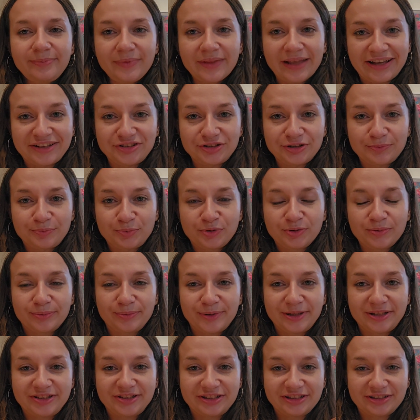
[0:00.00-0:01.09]
I should
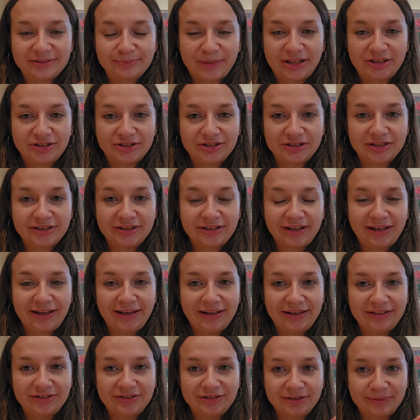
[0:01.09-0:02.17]
probably just mention,
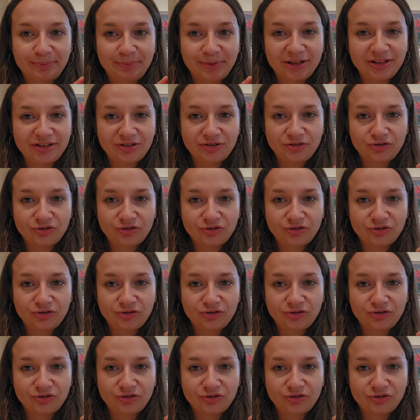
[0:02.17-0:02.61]
it's a bit